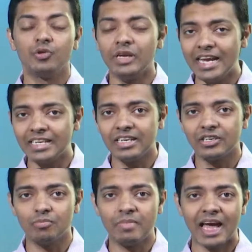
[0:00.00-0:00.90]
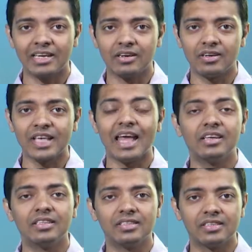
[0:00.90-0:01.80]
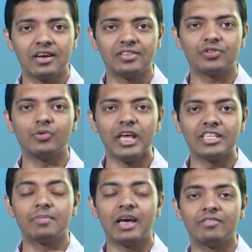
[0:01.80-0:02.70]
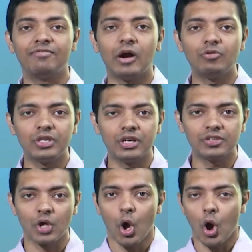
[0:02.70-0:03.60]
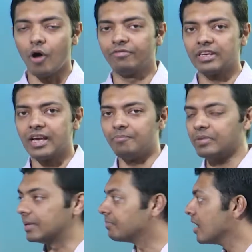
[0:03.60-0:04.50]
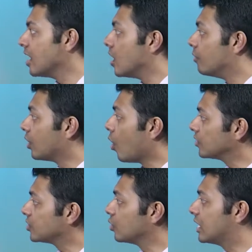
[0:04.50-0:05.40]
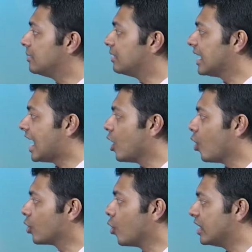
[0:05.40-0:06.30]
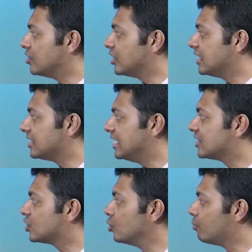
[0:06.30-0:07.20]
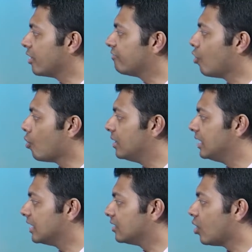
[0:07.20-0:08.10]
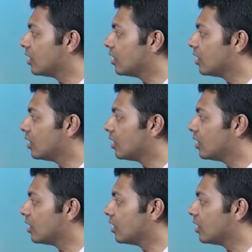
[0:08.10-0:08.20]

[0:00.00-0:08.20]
relating to matters and concerns raised by the founders of the company. We're also keeping an eye on ONGC's $2.4 billion